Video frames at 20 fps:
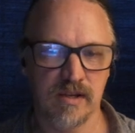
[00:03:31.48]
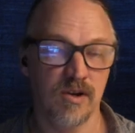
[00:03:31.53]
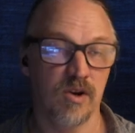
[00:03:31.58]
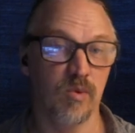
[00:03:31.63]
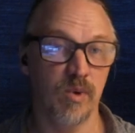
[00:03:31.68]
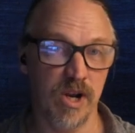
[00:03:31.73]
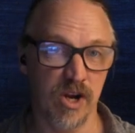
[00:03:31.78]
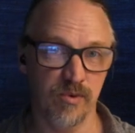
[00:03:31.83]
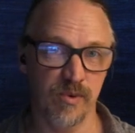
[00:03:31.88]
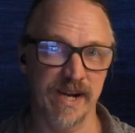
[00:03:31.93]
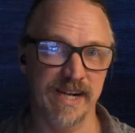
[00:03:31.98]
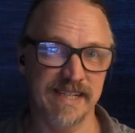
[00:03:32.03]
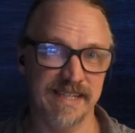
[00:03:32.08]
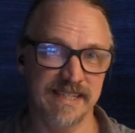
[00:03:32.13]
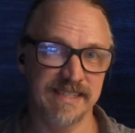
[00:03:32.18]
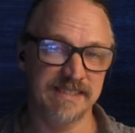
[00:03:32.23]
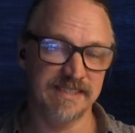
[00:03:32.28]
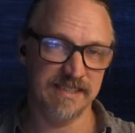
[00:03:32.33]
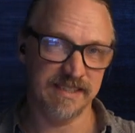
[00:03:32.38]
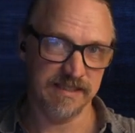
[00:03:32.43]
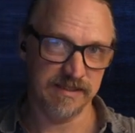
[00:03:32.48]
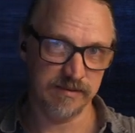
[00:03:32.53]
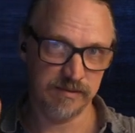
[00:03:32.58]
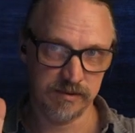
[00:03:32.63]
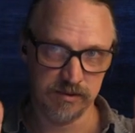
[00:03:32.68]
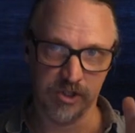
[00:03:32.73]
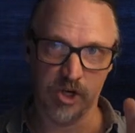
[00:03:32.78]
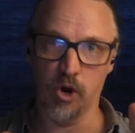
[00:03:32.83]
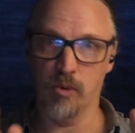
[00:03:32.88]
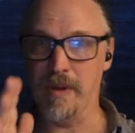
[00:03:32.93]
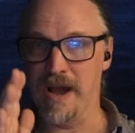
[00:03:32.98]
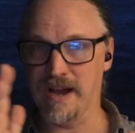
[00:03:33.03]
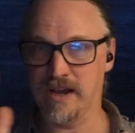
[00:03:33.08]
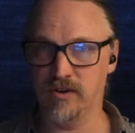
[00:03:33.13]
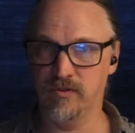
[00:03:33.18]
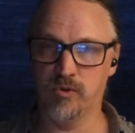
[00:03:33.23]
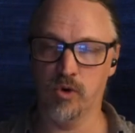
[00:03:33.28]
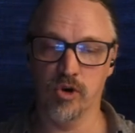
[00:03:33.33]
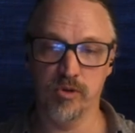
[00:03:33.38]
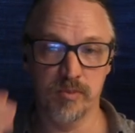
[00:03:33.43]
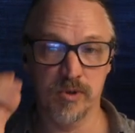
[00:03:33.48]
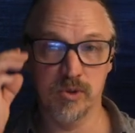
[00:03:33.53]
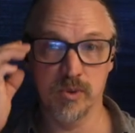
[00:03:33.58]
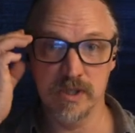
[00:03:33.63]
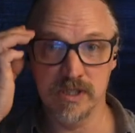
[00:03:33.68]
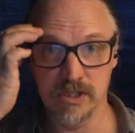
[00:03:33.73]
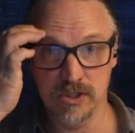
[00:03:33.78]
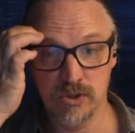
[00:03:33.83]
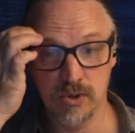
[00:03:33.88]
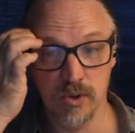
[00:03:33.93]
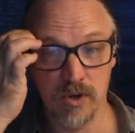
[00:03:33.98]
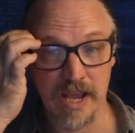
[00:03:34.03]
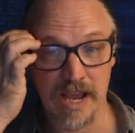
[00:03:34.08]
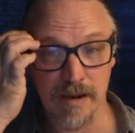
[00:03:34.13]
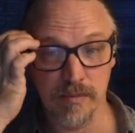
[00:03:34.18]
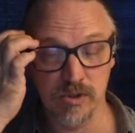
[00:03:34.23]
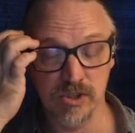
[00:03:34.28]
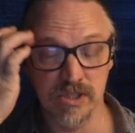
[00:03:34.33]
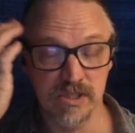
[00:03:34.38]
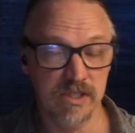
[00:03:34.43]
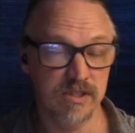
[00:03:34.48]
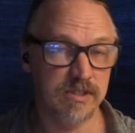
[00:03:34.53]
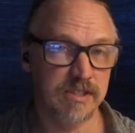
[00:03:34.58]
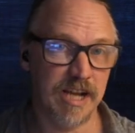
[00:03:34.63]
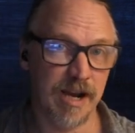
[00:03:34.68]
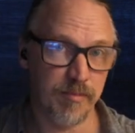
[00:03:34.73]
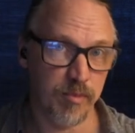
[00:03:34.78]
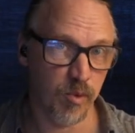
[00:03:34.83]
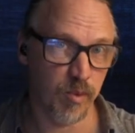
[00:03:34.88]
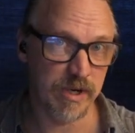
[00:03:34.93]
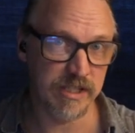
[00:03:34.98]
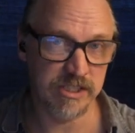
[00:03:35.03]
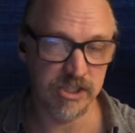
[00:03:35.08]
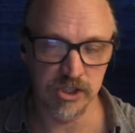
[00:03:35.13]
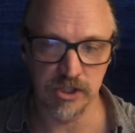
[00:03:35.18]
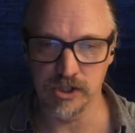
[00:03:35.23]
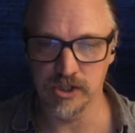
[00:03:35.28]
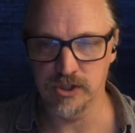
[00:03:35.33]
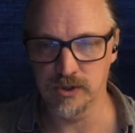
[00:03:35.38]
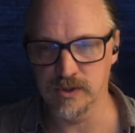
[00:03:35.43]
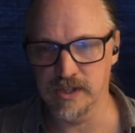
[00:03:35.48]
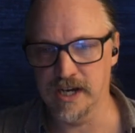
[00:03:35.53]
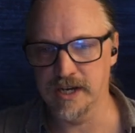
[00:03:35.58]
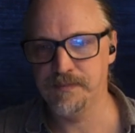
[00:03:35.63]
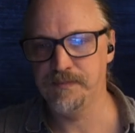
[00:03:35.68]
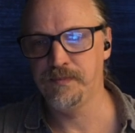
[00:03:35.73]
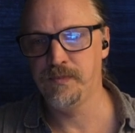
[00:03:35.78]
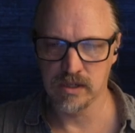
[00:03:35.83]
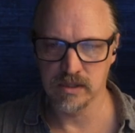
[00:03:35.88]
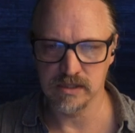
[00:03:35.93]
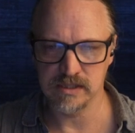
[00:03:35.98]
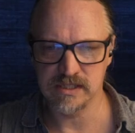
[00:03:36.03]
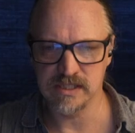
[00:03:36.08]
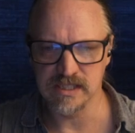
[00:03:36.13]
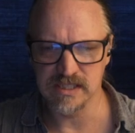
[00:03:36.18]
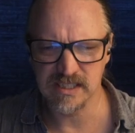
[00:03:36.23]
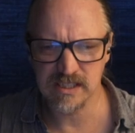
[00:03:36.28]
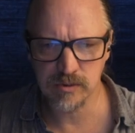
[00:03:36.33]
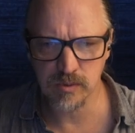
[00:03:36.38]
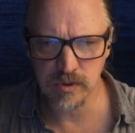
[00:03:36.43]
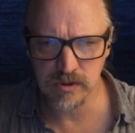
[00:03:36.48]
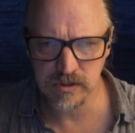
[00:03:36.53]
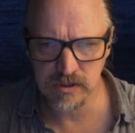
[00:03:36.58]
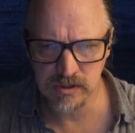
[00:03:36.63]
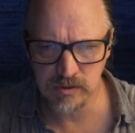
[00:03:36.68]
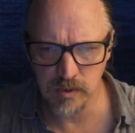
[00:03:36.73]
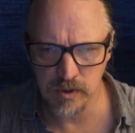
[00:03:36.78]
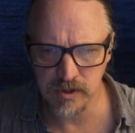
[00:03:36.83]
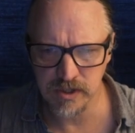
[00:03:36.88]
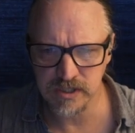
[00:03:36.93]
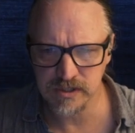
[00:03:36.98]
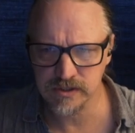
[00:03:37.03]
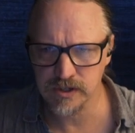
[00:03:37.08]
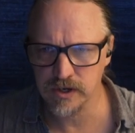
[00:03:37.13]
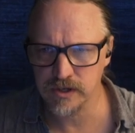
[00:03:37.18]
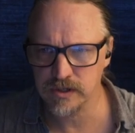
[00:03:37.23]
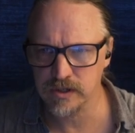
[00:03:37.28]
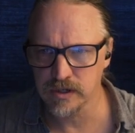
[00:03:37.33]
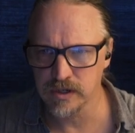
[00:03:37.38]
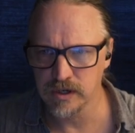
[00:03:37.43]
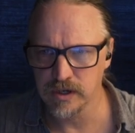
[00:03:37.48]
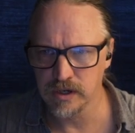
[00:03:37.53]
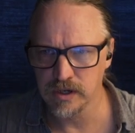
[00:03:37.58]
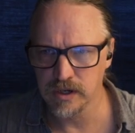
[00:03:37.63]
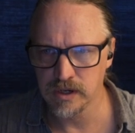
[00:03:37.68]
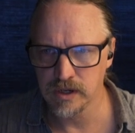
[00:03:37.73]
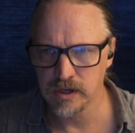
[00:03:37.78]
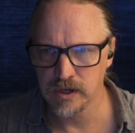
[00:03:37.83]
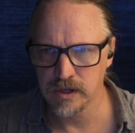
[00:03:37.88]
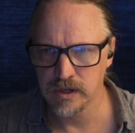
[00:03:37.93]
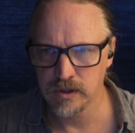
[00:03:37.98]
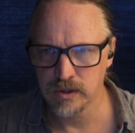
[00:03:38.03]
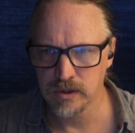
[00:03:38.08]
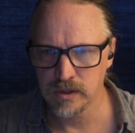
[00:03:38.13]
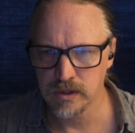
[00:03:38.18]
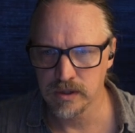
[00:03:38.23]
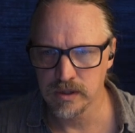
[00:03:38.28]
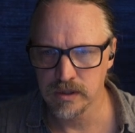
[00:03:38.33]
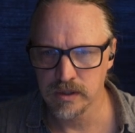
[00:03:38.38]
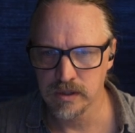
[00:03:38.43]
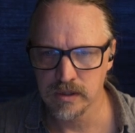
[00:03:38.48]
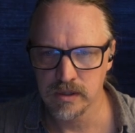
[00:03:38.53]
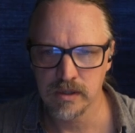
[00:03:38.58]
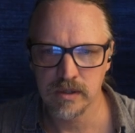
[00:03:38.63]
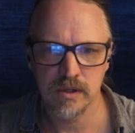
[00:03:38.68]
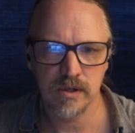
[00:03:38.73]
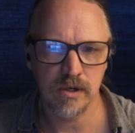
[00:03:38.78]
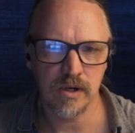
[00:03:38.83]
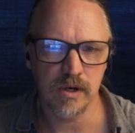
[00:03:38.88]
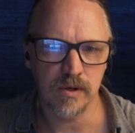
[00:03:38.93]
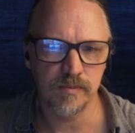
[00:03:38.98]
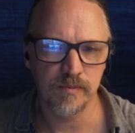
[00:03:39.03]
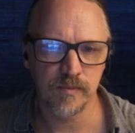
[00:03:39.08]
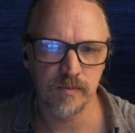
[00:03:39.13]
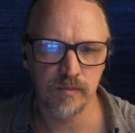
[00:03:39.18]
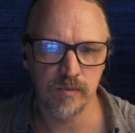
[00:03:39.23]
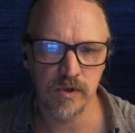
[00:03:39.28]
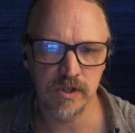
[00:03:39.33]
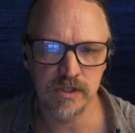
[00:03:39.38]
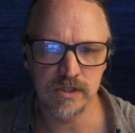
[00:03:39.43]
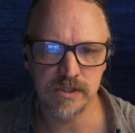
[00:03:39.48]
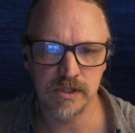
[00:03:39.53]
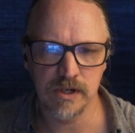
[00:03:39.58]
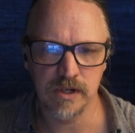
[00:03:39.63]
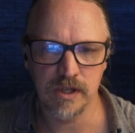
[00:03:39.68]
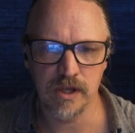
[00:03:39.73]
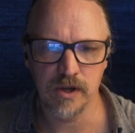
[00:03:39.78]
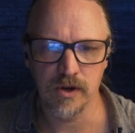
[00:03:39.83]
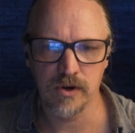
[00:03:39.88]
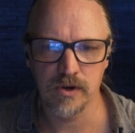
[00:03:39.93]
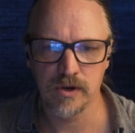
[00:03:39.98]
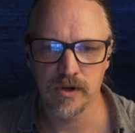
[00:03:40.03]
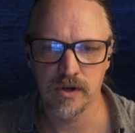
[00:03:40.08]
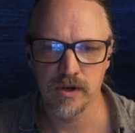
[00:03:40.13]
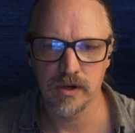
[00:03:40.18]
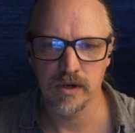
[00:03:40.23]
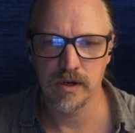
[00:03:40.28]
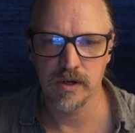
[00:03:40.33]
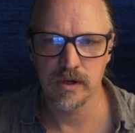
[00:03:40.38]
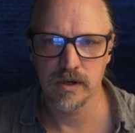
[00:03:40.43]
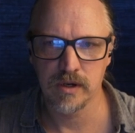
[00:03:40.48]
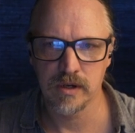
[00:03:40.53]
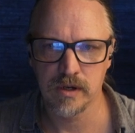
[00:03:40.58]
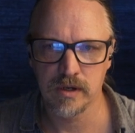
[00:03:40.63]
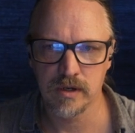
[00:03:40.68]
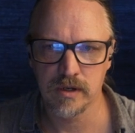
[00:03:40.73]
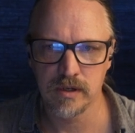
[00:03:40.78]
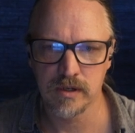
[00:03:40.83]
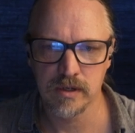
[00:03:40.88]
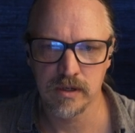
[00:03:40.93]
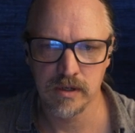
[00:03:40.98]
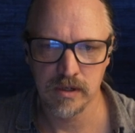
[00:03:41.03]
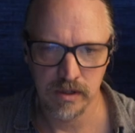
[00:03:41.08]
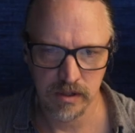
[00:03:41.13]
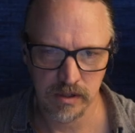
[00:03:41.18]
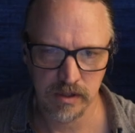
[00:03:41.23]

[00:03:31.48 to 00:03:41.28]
we are ready to go back and forth between these two cameras, and there's a couple ways you can do that. Let's see, is this where we're going to start? Nor do I play one on TV. No, we're going to start here. I am not a...